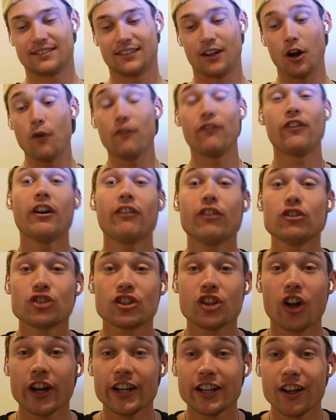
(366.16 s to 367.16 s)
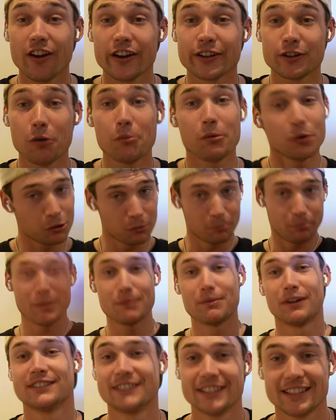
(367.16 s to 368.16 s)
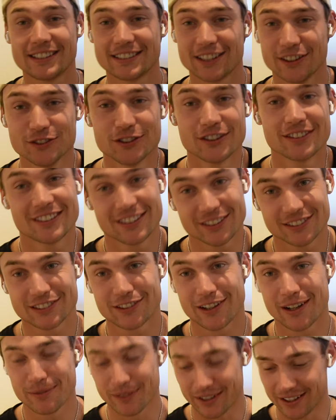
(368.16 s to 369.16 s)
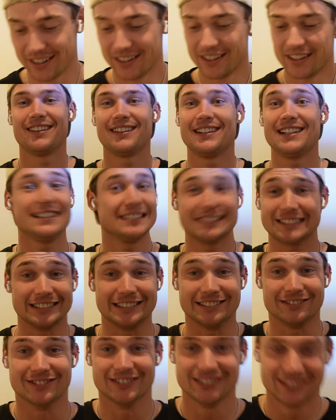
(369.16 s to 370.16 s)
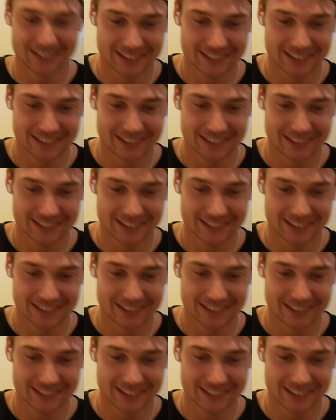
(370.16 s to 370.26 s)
Oh, 599! Oh my god, be my six hundred subscriber. Let's go.